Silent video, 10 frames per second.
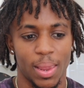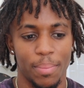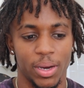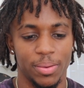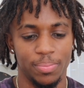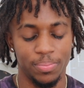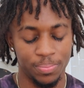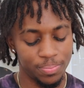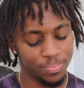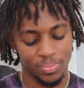But
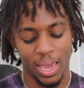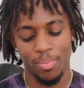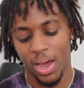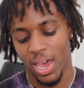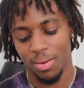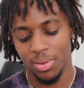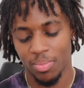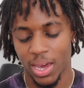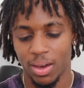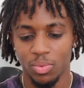at Miami,
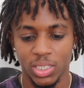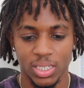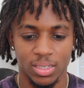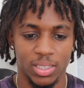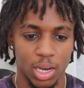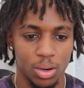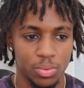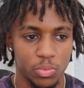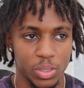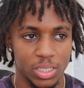man, we just dealt
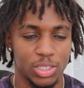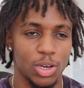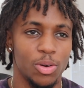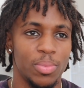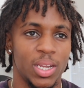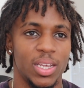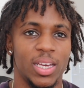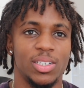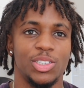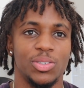with so many
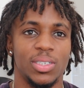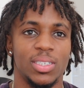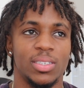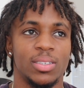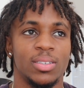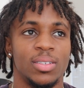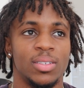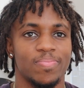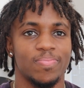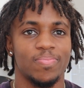injuries.
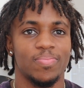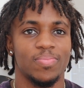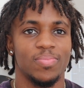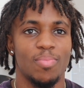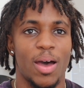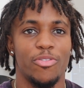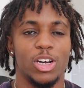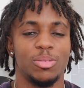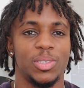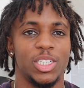My
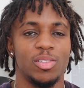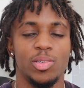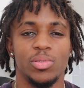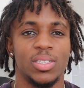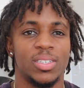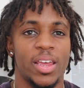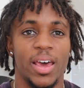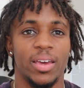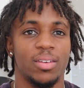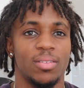freshman year, we was
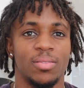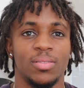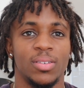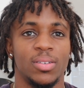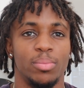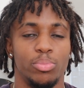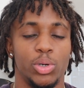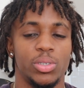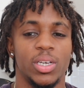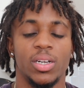stacked.
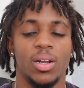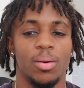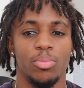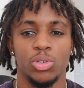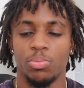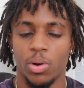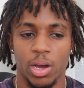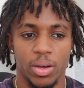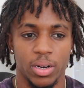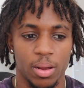Bruce
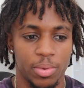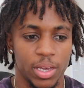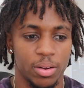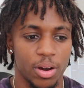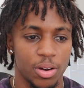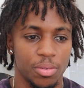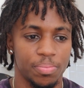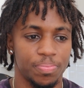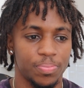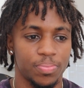Brown ended up getting hurt.
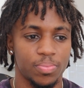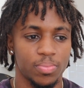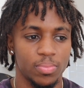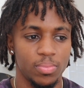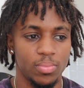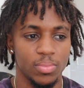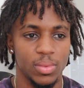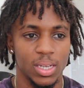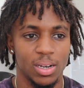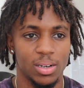
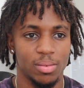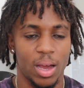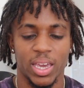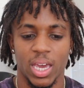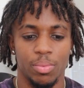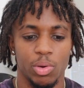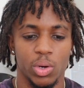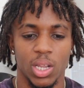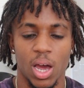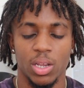I came in
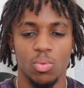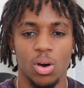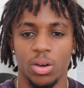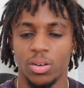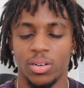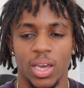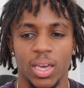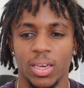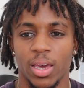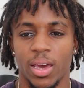with Lonnie Walker,
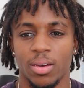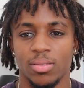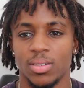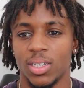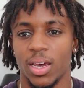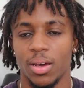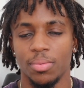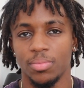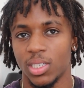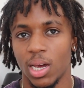Dane Gack,
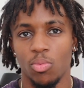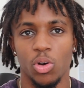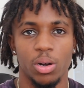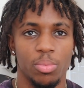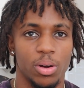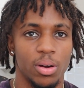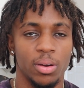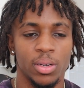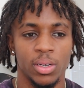Sam Wardenberg.